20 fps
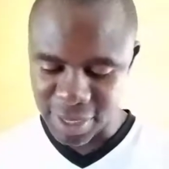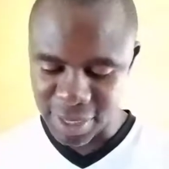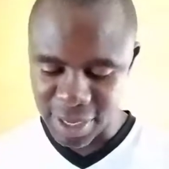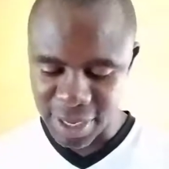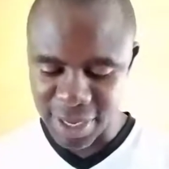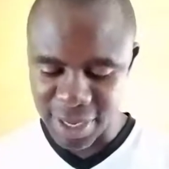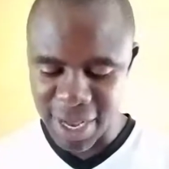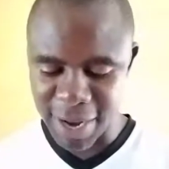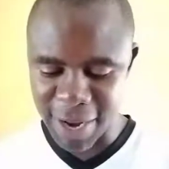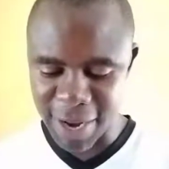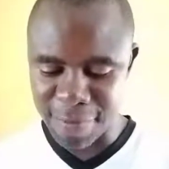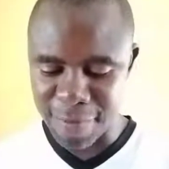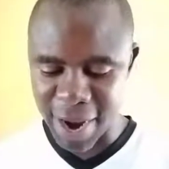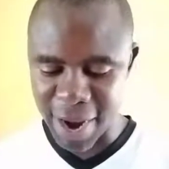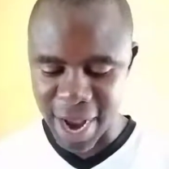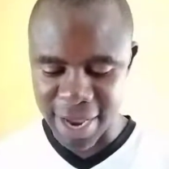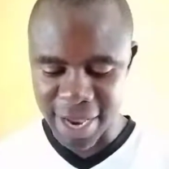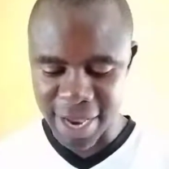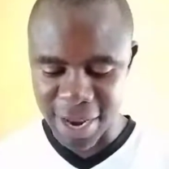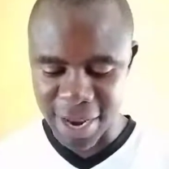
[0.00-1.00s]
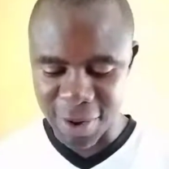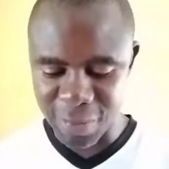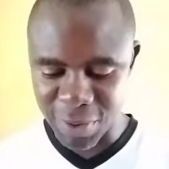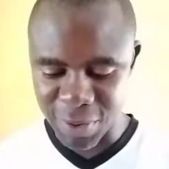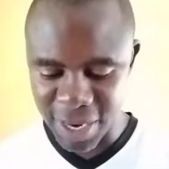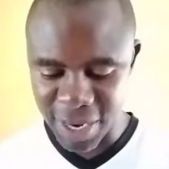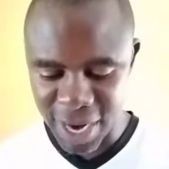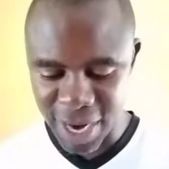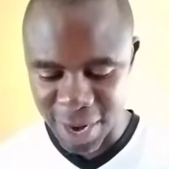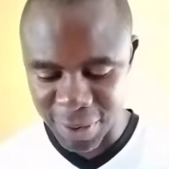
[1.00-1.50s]
led by Henry
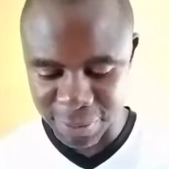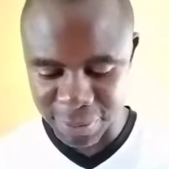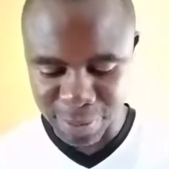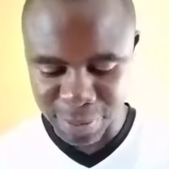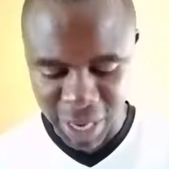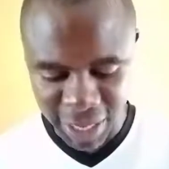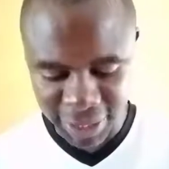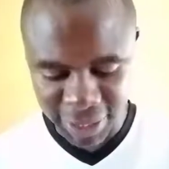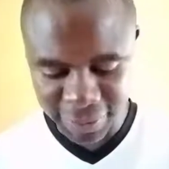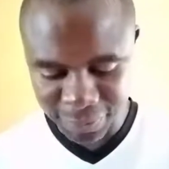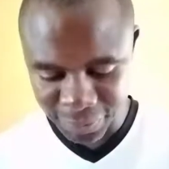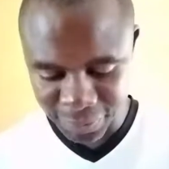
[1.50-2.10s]
Herringman,